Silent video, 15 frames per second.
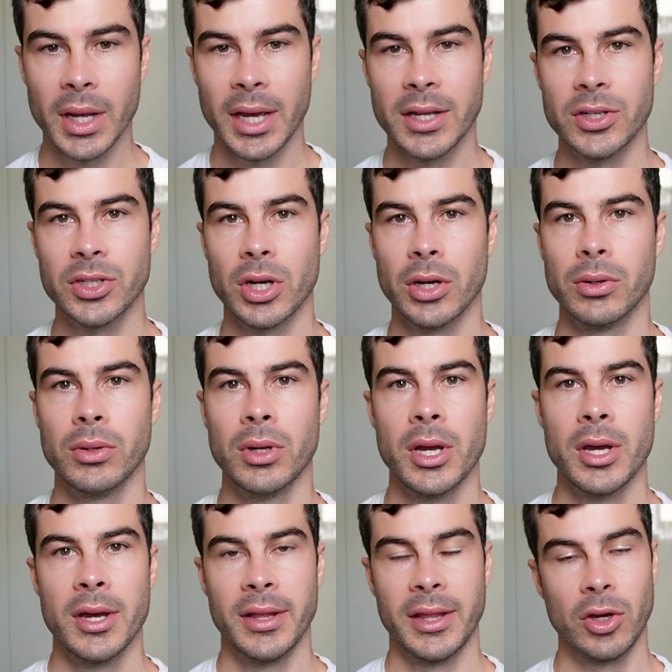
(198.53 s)
And so
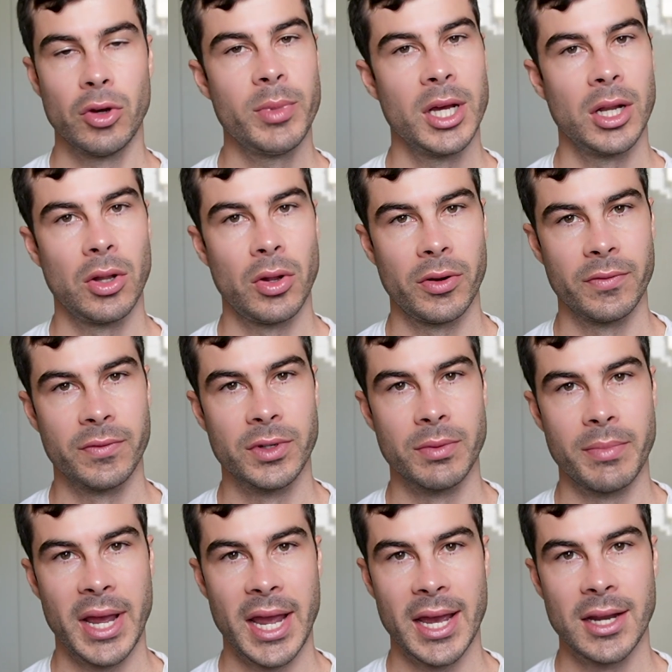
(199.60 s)
there could be a lot of
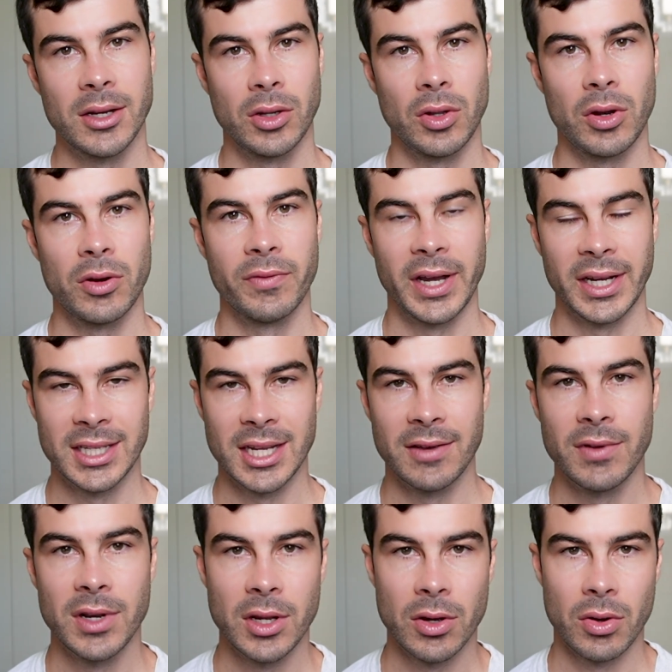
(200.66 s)
demand, a lot of
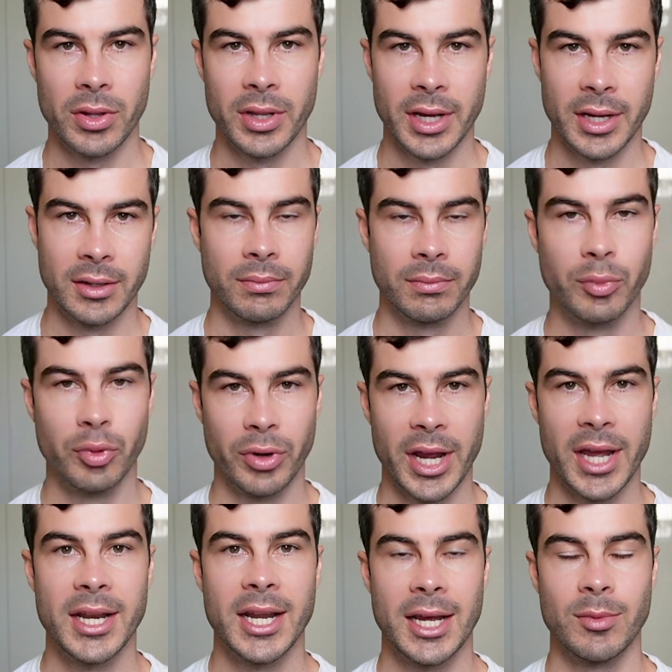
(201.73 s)
activity on that
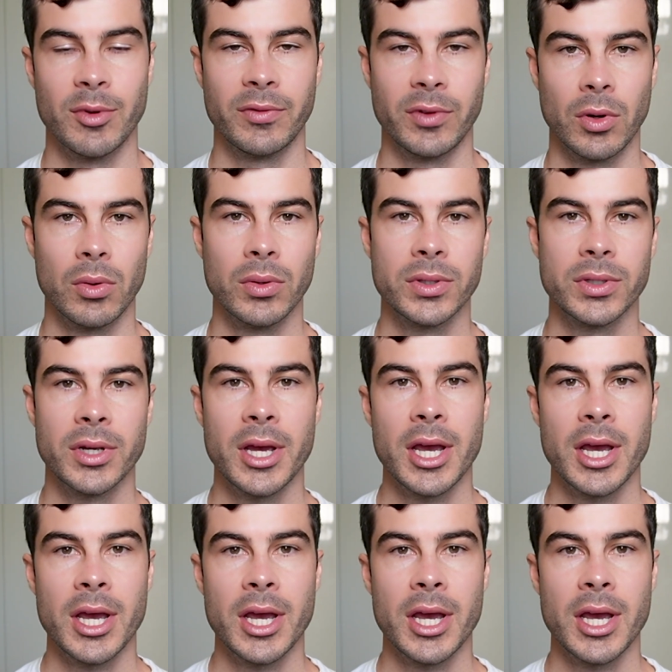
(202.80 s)
brand name of yours,